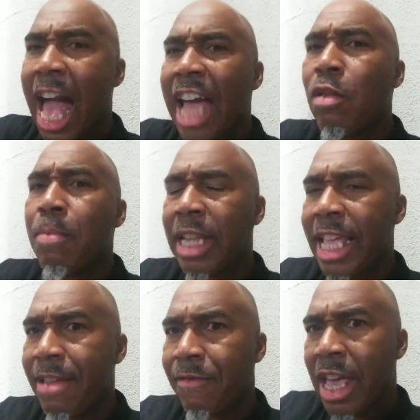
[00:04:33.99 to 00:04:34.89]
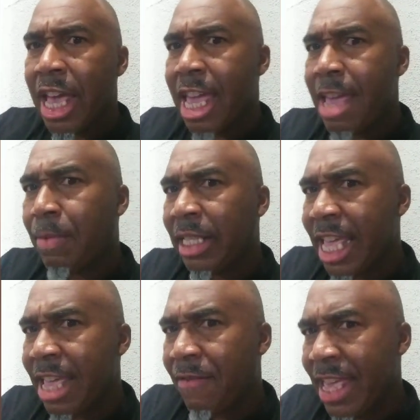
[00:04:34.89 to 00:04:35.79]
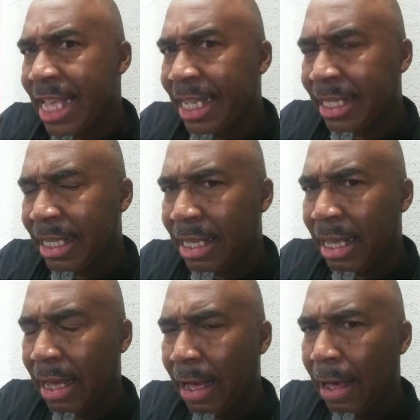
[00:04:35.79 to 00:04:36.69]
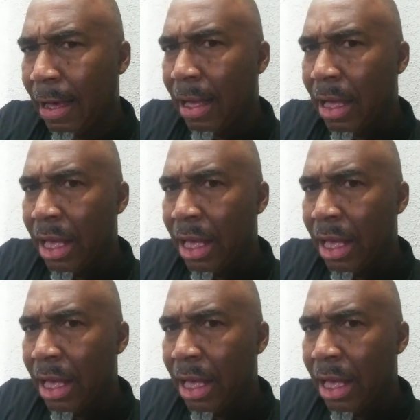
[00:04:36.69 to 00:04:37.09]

I don't believe he believes he he's uh,